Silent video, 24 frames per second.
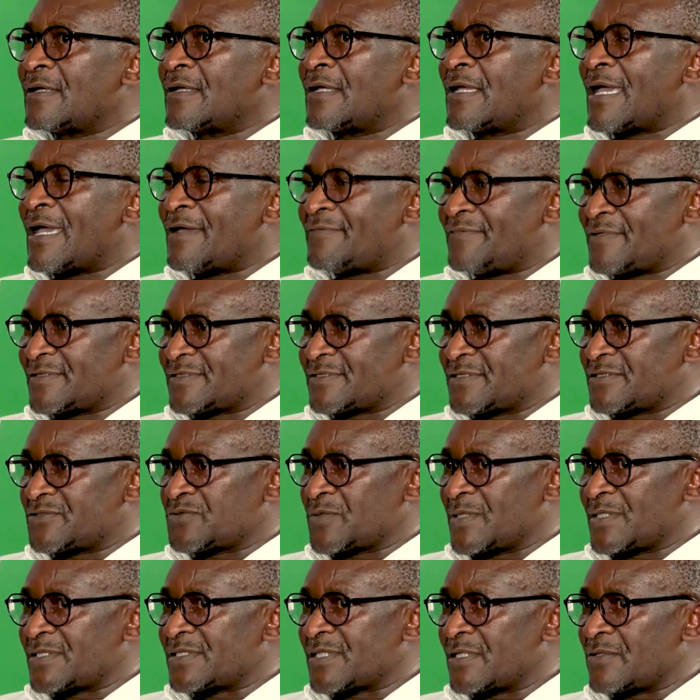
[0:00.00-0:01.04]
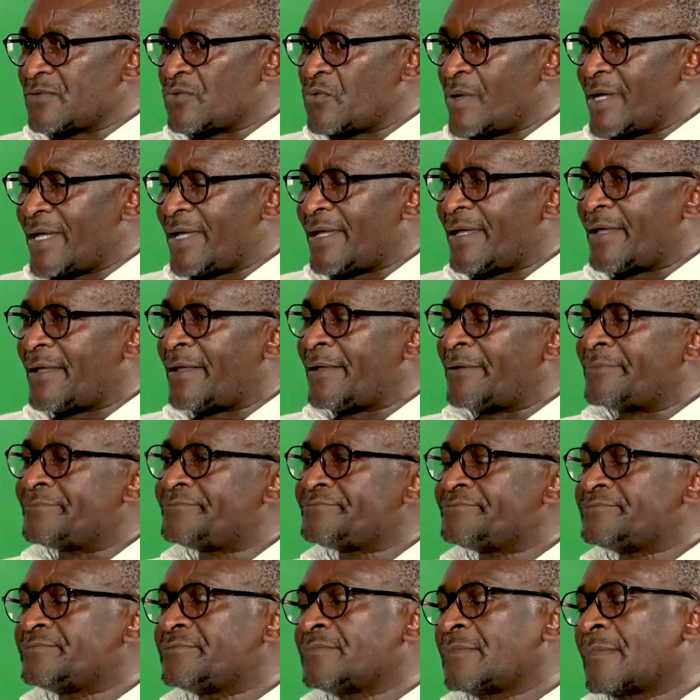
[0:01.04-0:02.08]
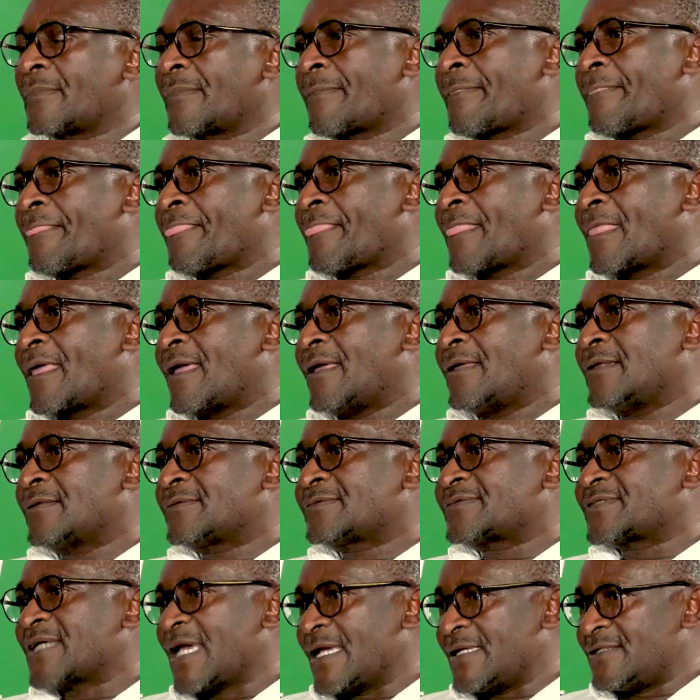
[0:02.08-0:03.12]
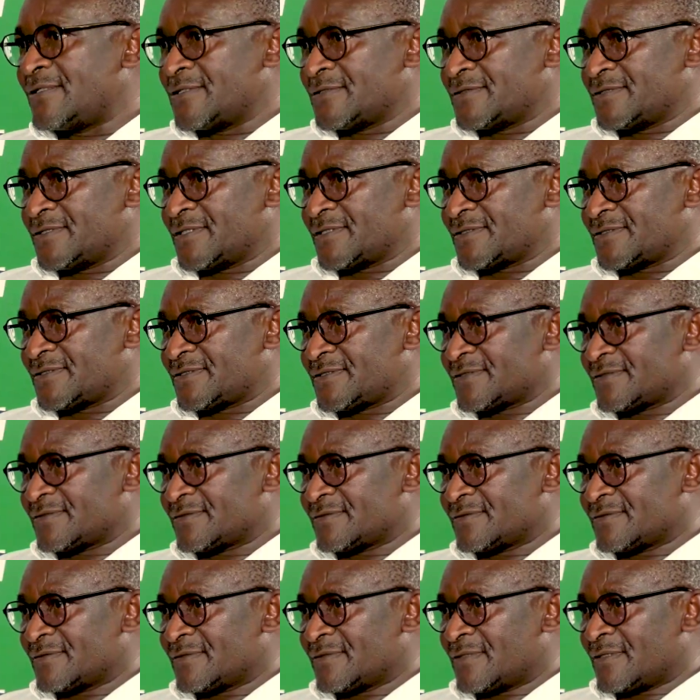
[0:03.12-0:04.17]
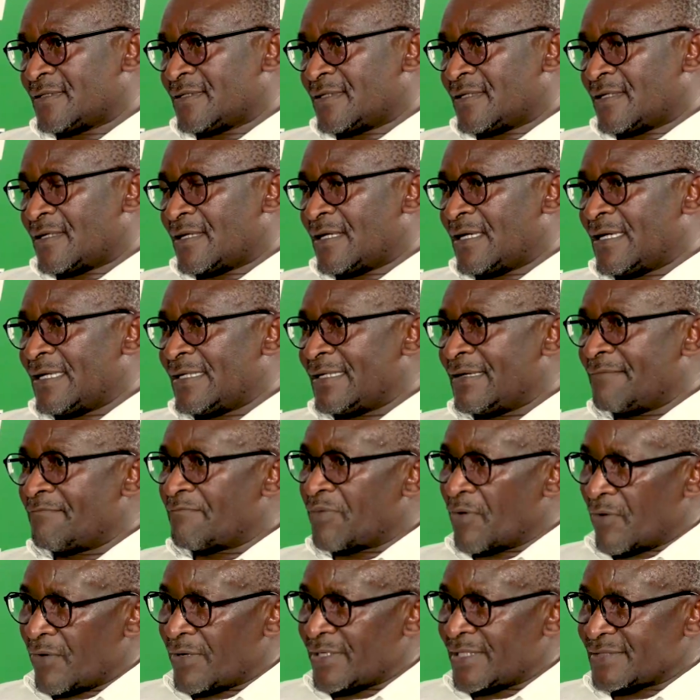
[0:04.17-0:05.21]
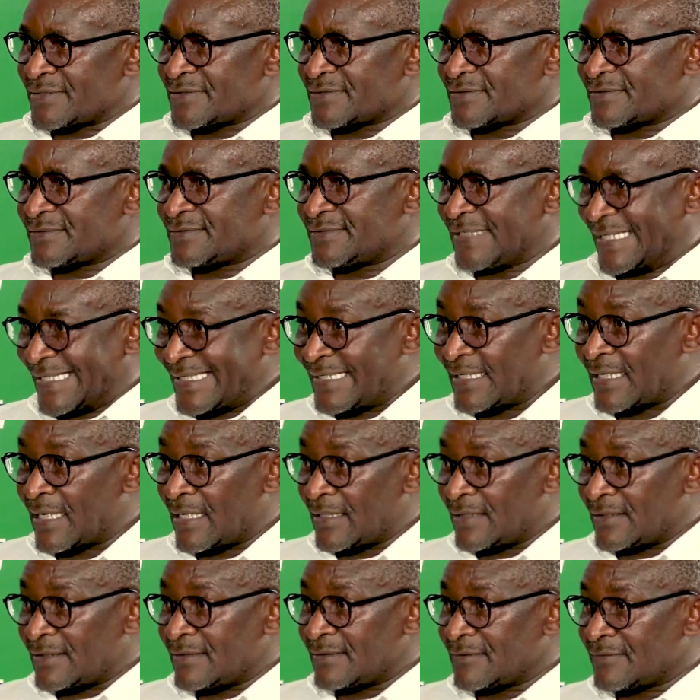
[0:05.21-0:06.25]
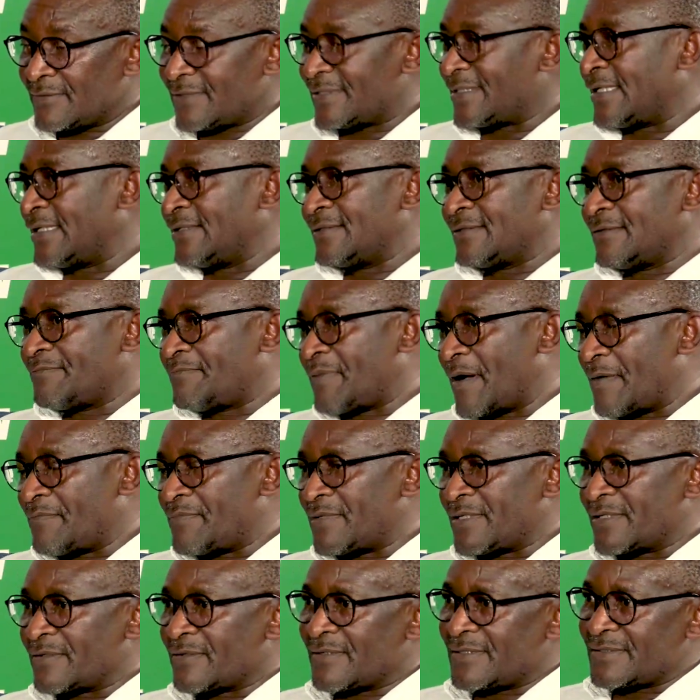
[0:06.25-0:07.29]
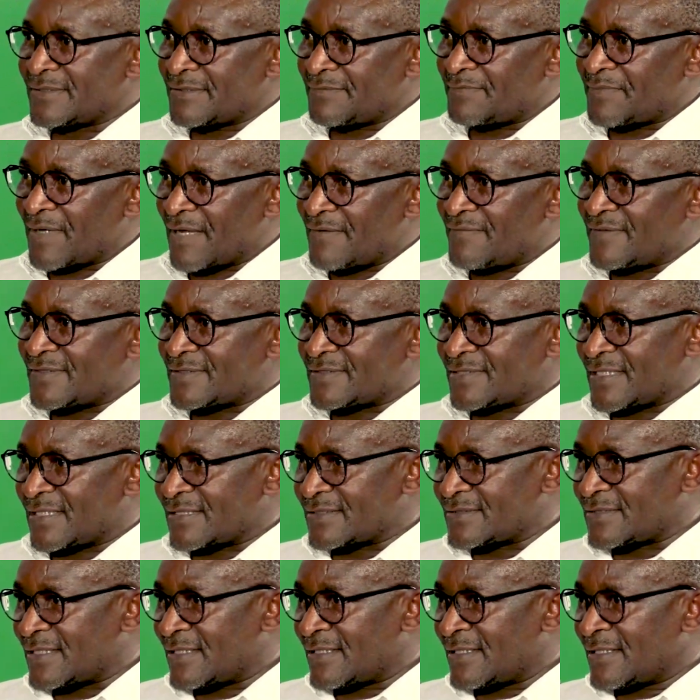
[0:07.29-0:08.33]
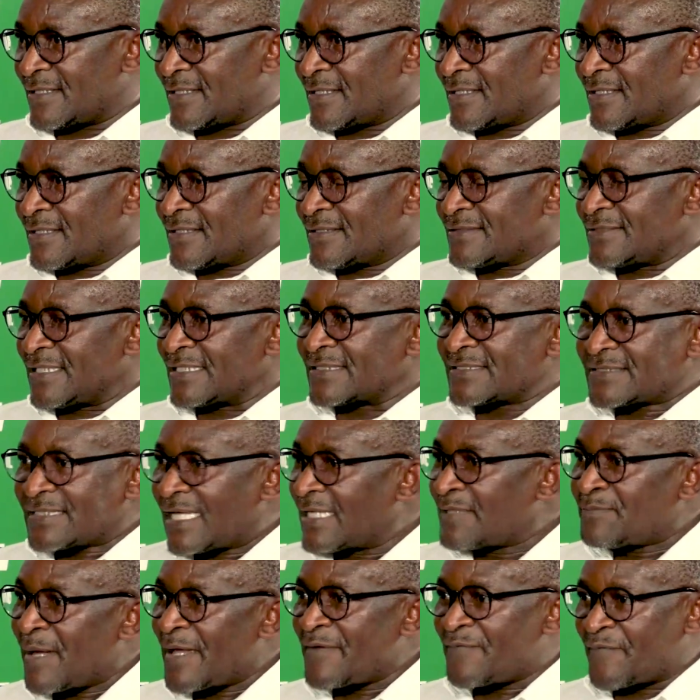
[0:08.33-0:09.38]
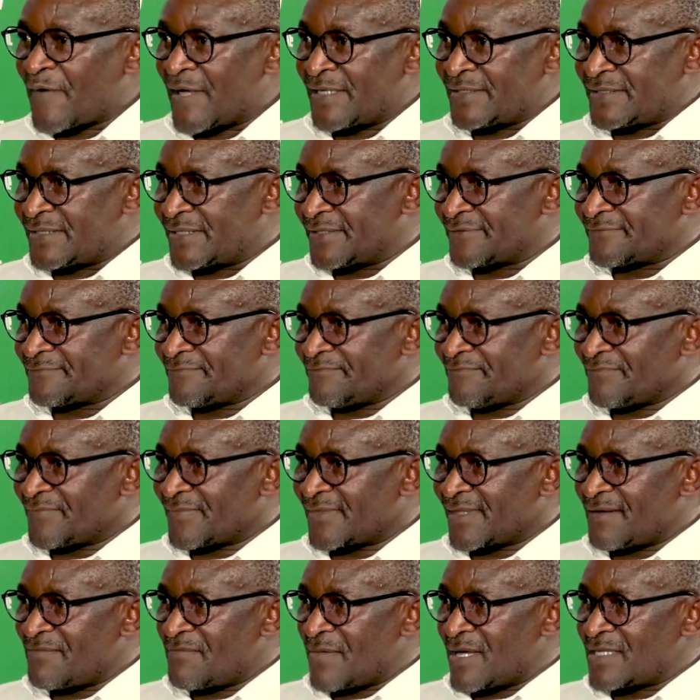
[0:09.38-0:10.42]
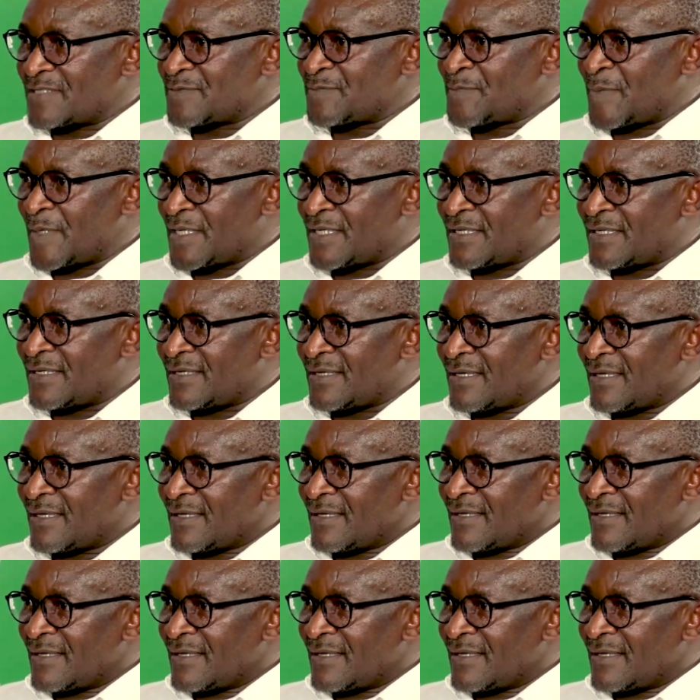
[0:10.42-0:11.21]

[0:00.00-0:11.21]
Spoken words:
have a situation where trade unions and employers, generally, whether in the public or in the private sector, just start by fighting. There must be